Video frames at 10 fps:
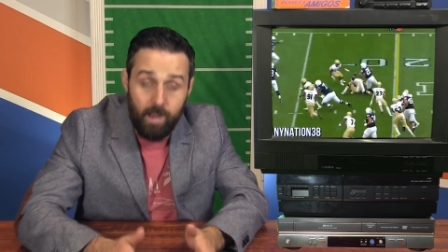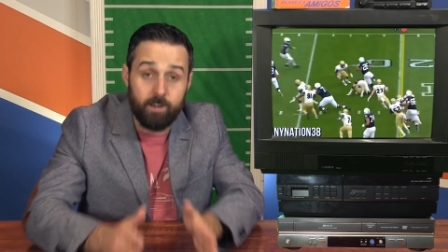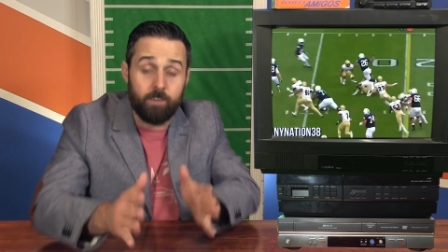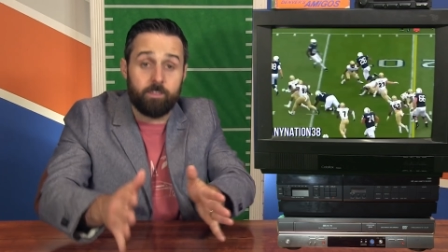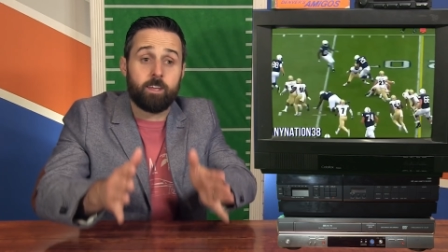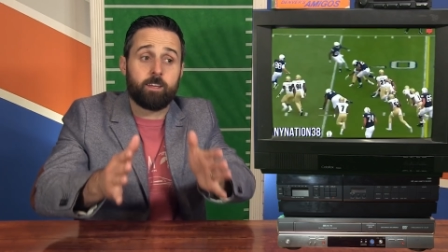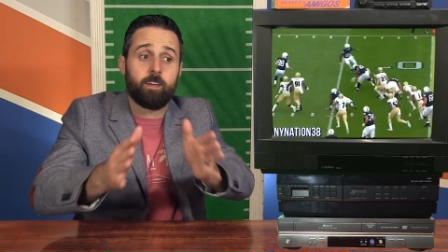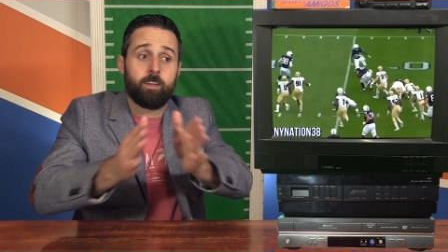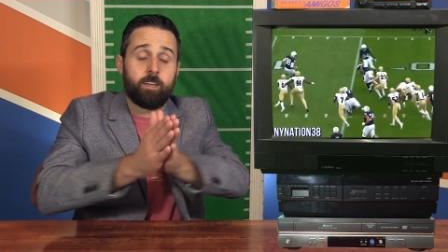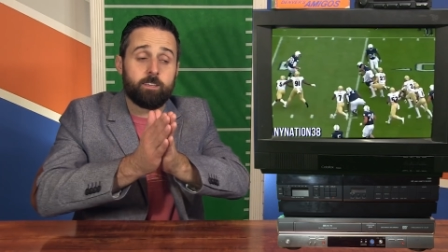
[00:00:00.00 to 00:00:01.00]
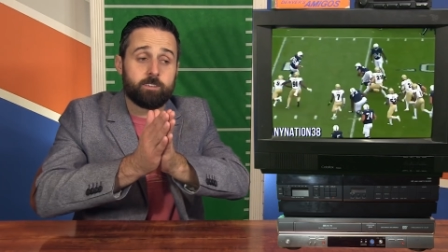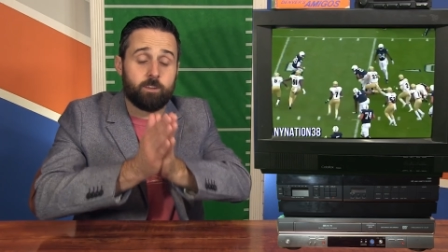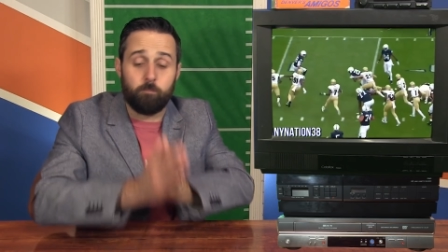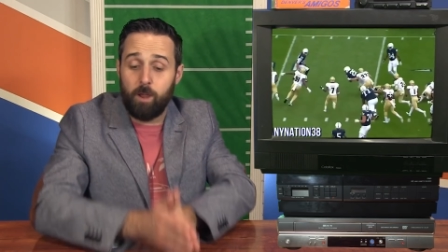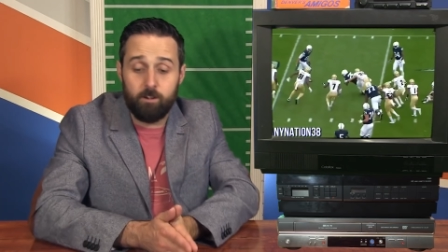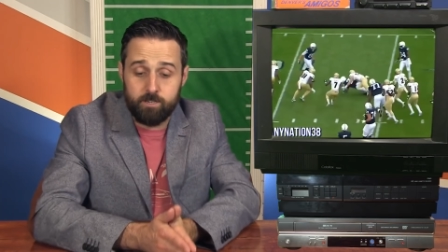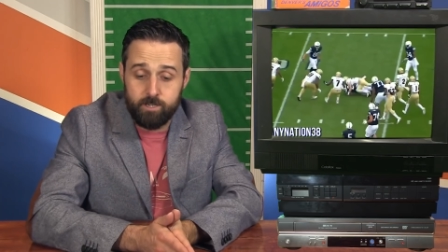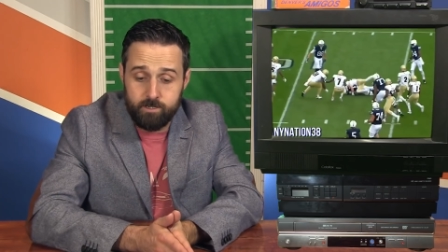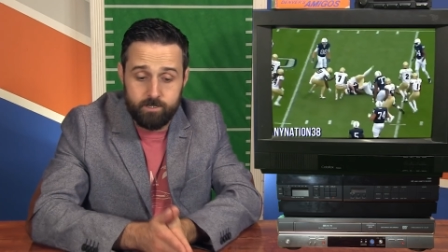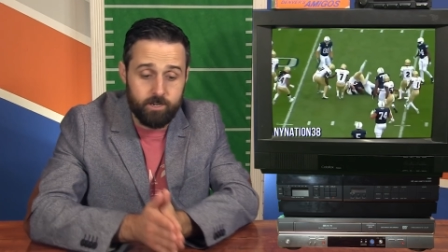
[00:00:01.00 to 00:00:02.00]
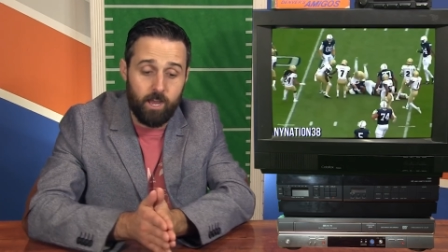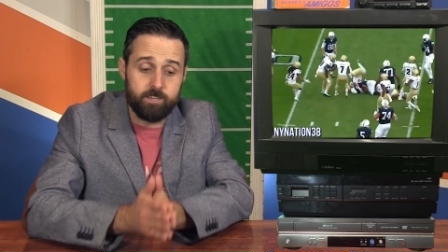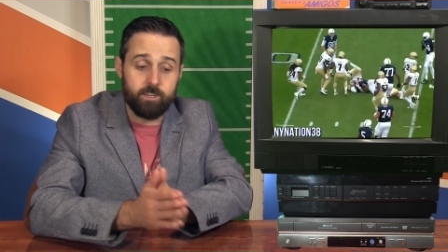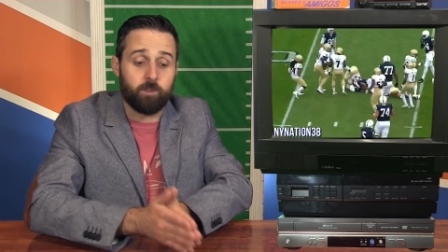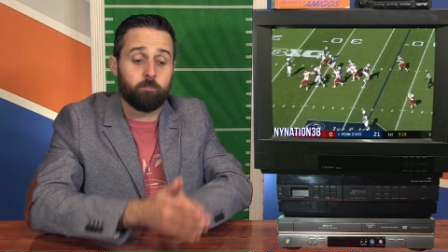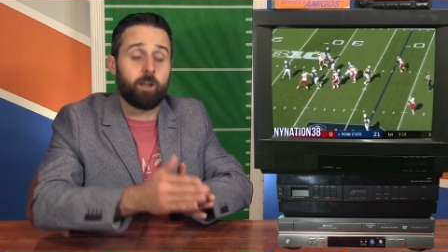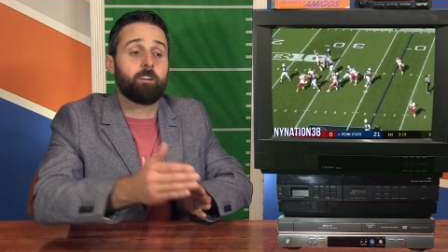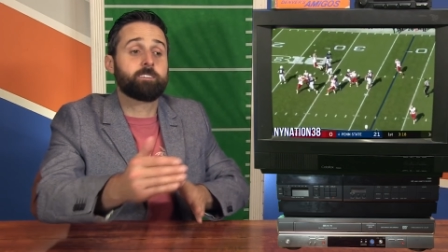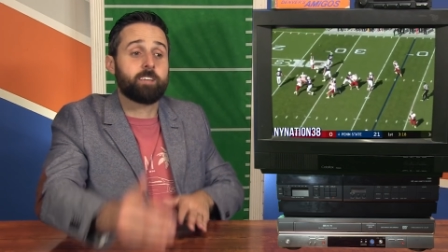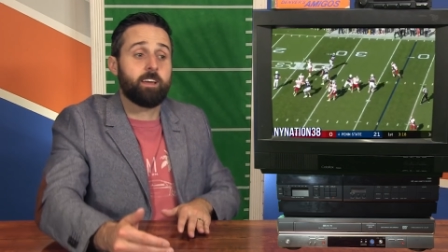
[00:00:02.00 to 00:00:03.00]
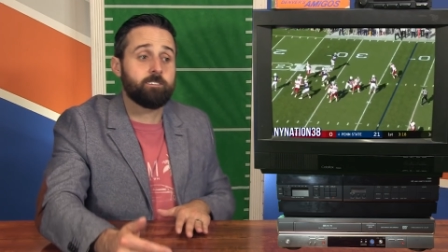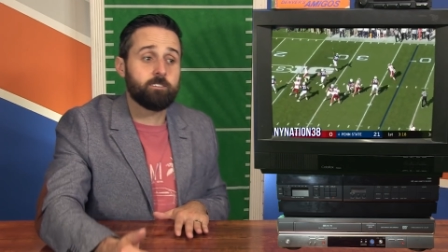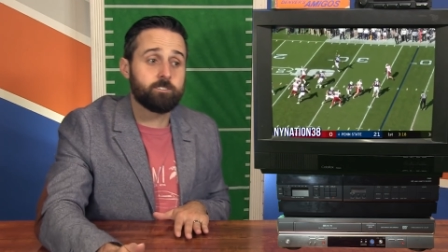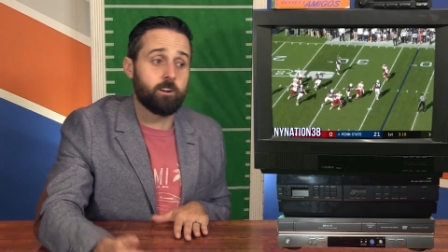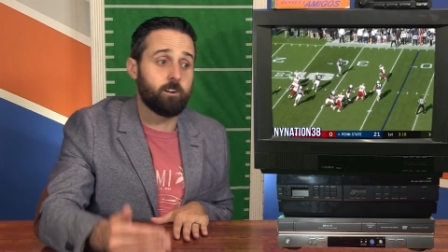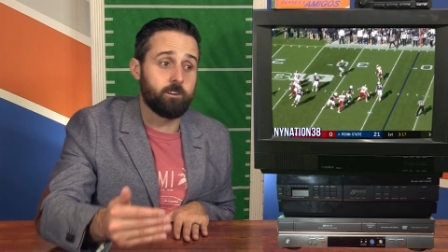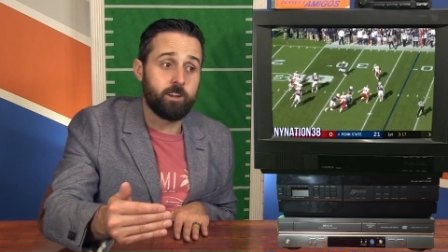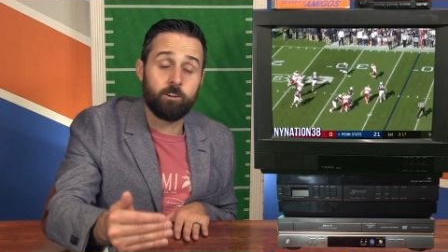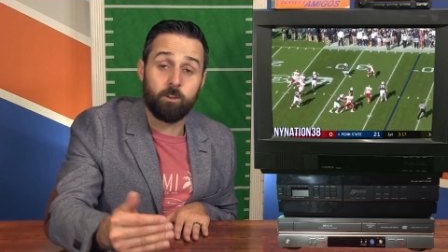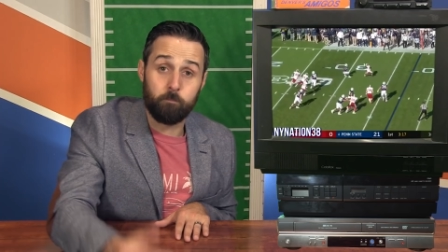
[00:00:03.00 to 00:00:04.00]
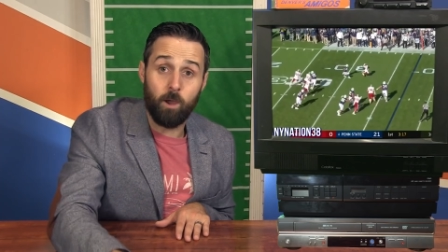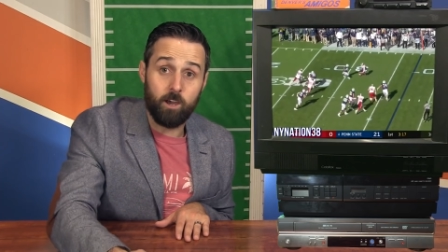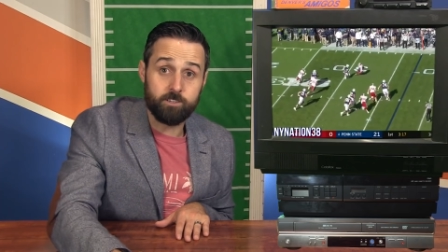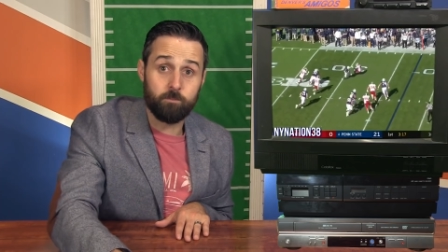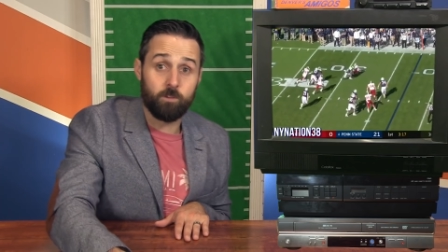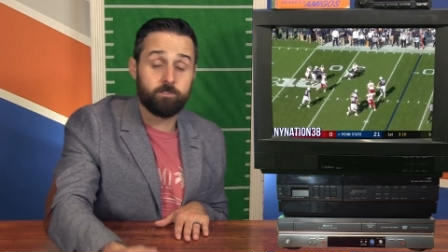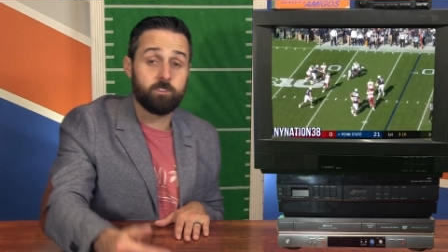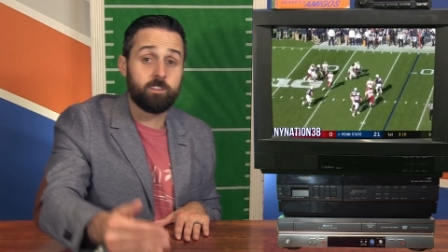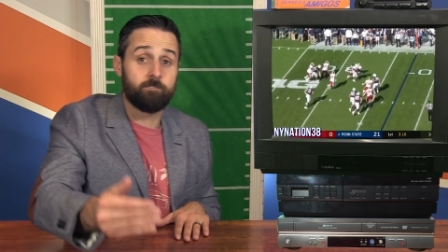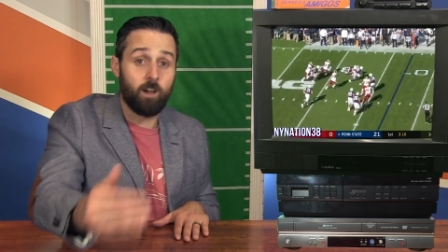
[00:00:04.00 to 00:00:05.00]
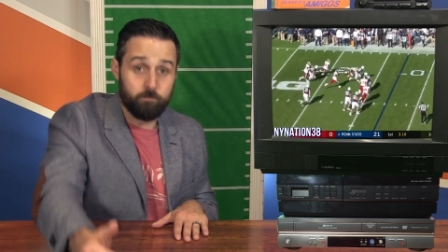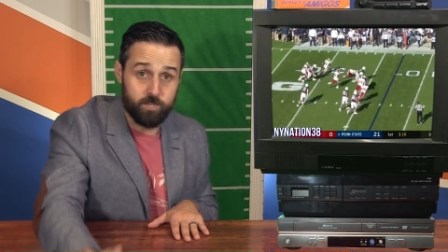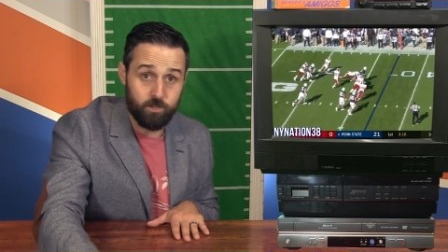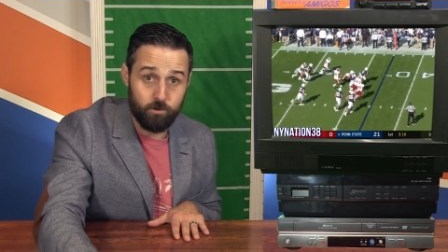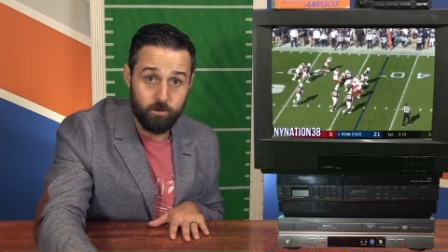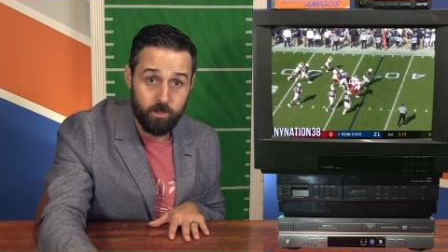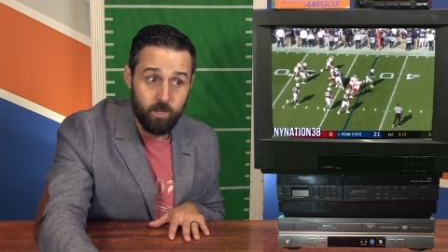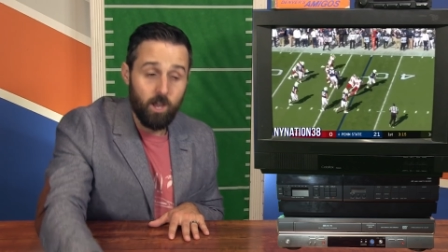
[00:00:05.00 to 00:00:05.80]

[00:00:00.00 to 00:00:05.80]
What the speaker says: And I think his comparisons to guys like Barry Sanders are near impossible to live up to.